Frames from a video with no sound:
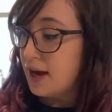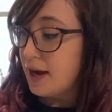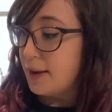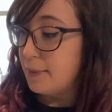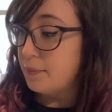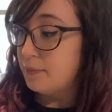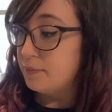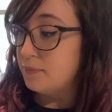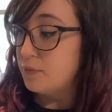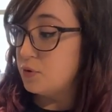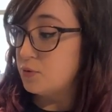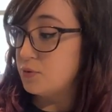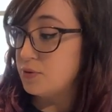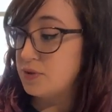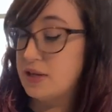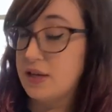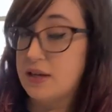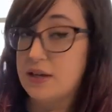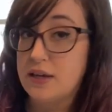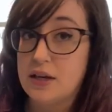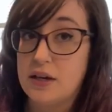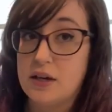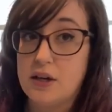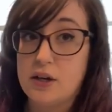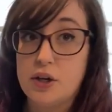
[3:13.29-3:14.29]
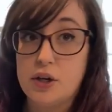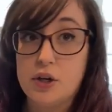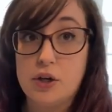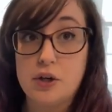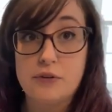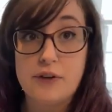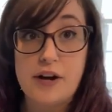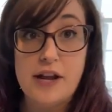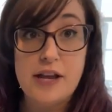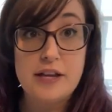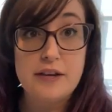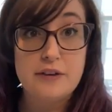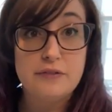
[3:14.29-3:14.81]
I'm using a
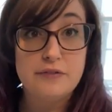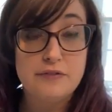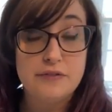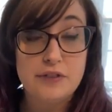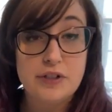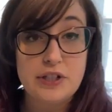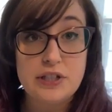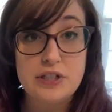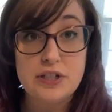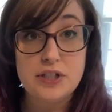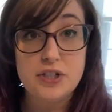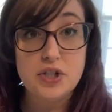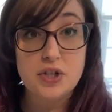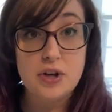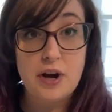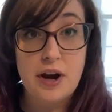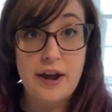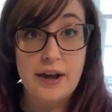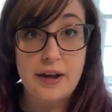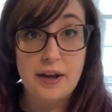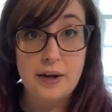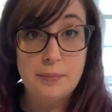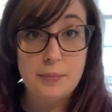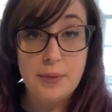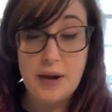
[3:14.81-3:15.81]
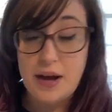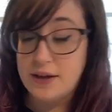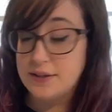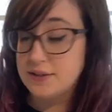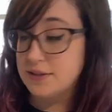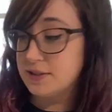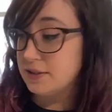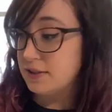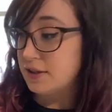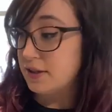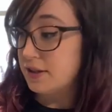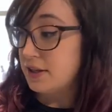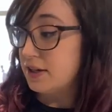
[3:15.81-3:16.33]
grain-free dried
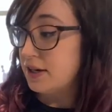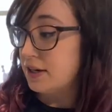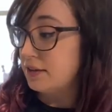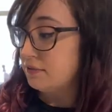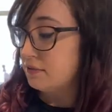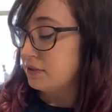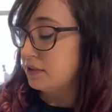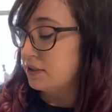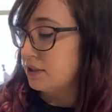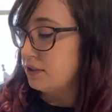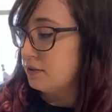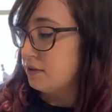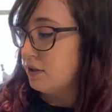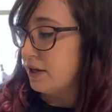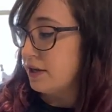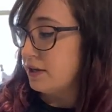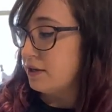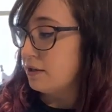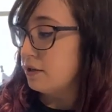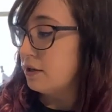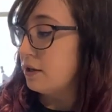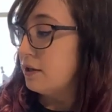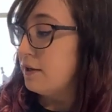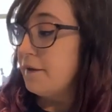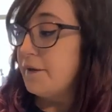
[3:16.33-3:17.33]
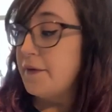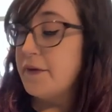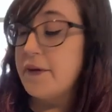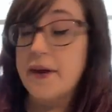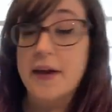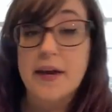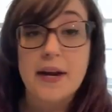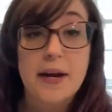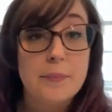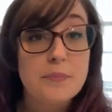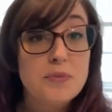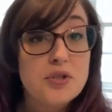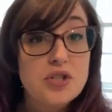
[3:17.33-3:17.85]
pasta that I really like,
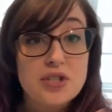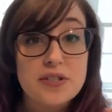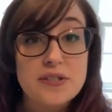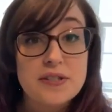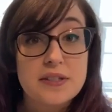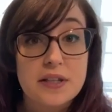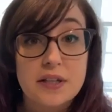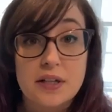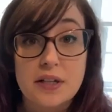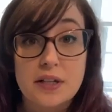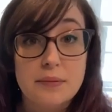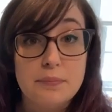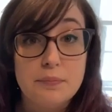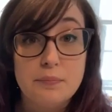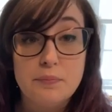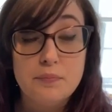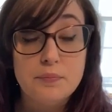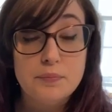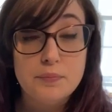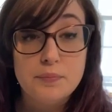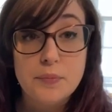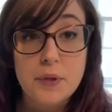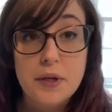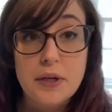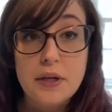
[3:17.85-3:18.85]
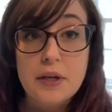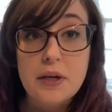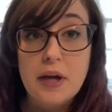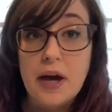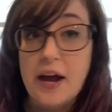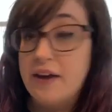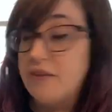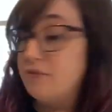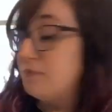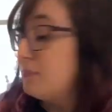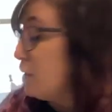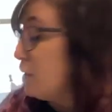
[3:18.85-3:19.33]
and I'm just gonna, I